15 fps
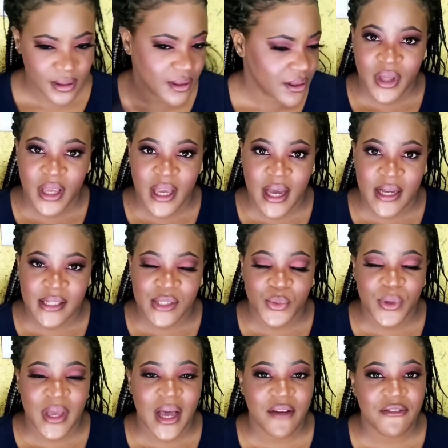Okay guys,
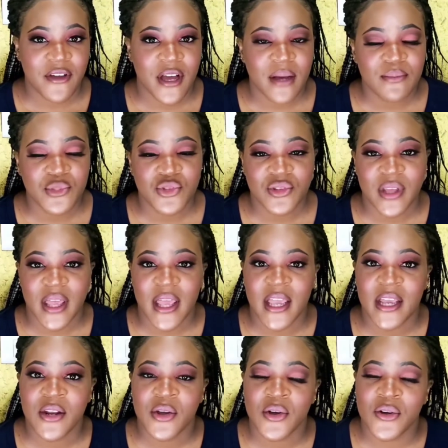we have come to the
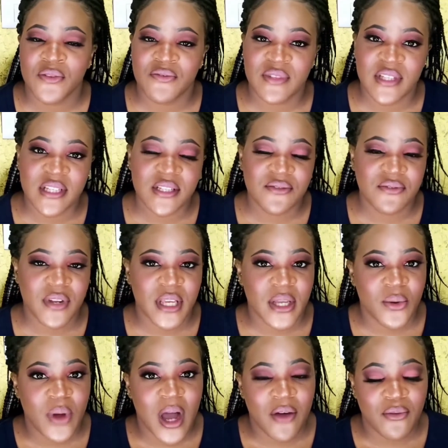end of this
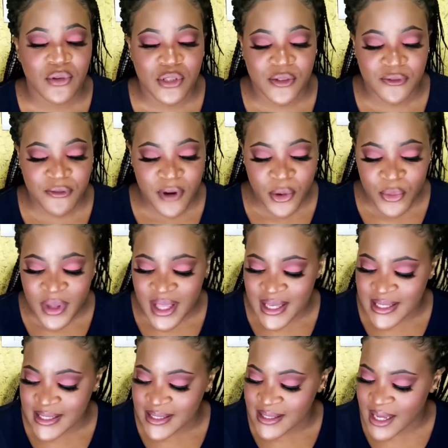video. I was very
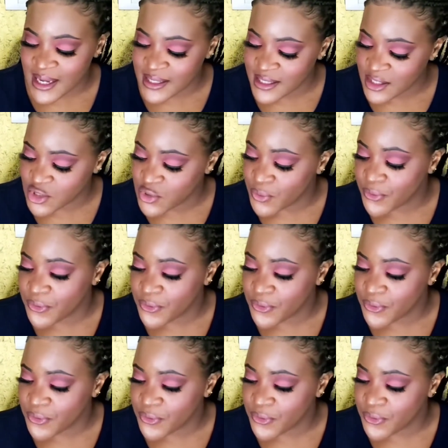excited to